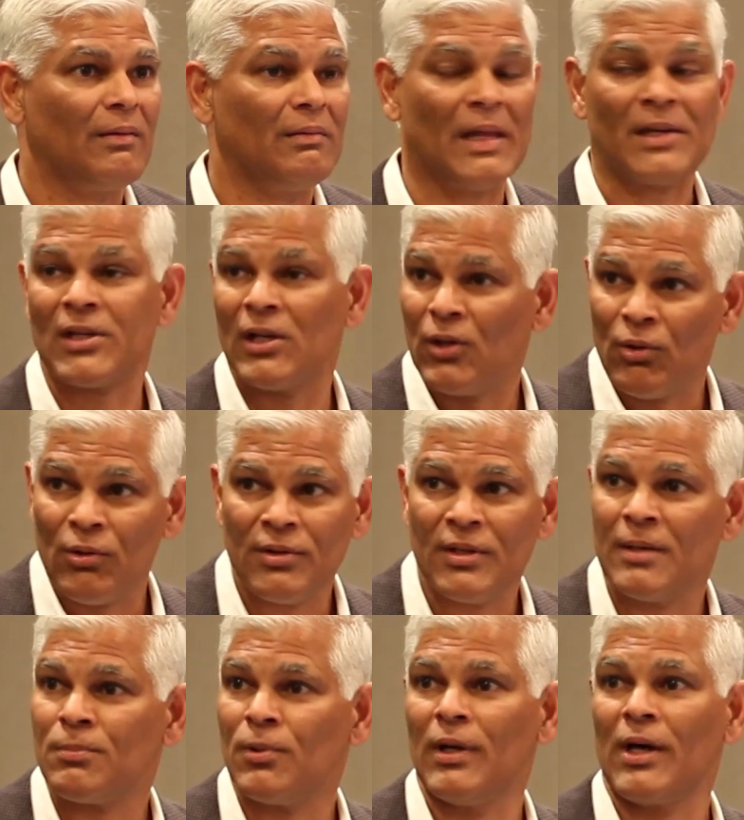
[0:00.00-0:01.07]
let
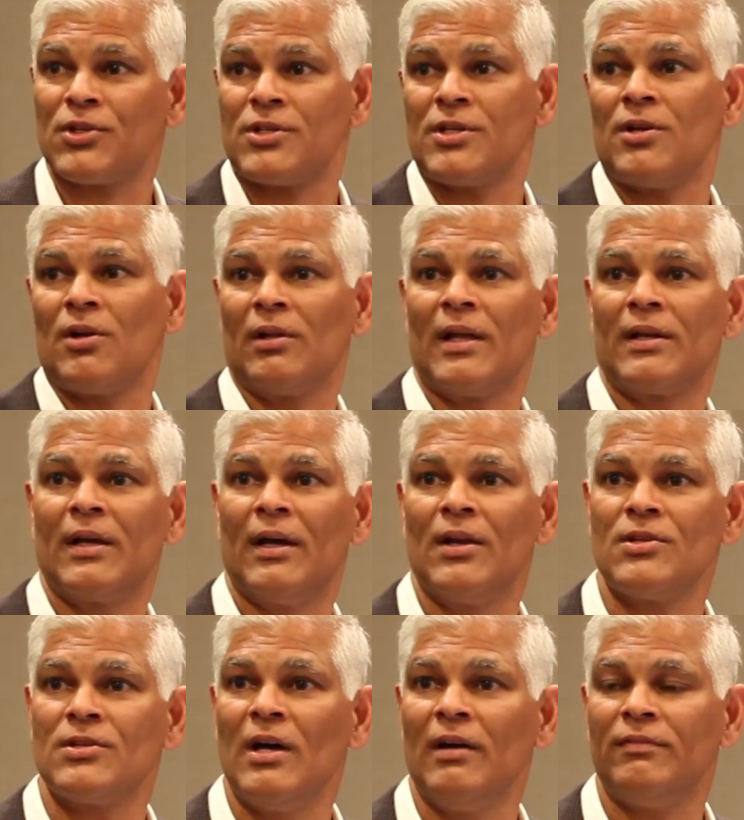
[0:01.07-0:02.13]
alone in production and all that
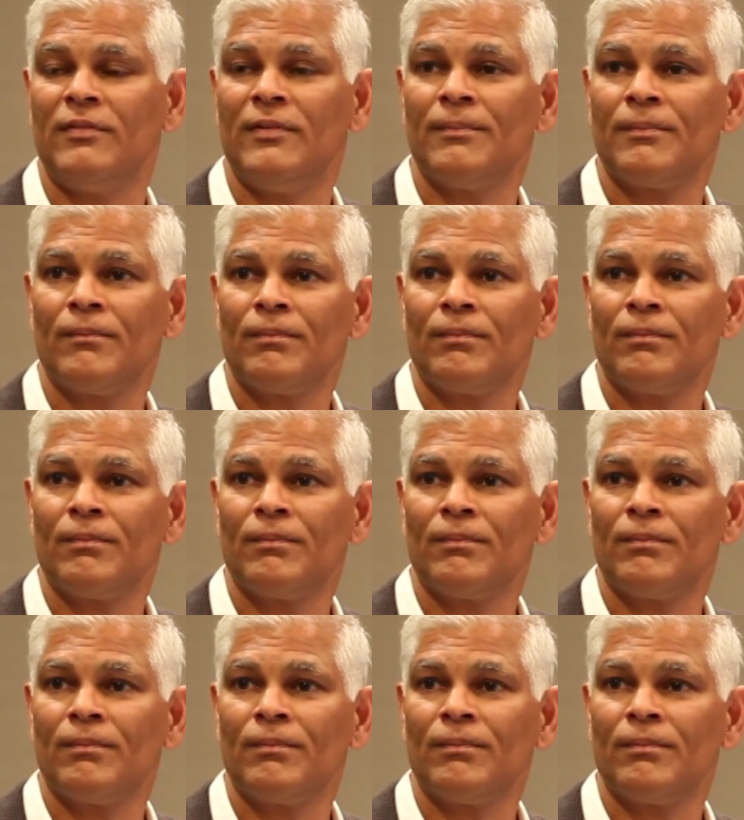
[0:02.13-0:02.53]
kind of stuff,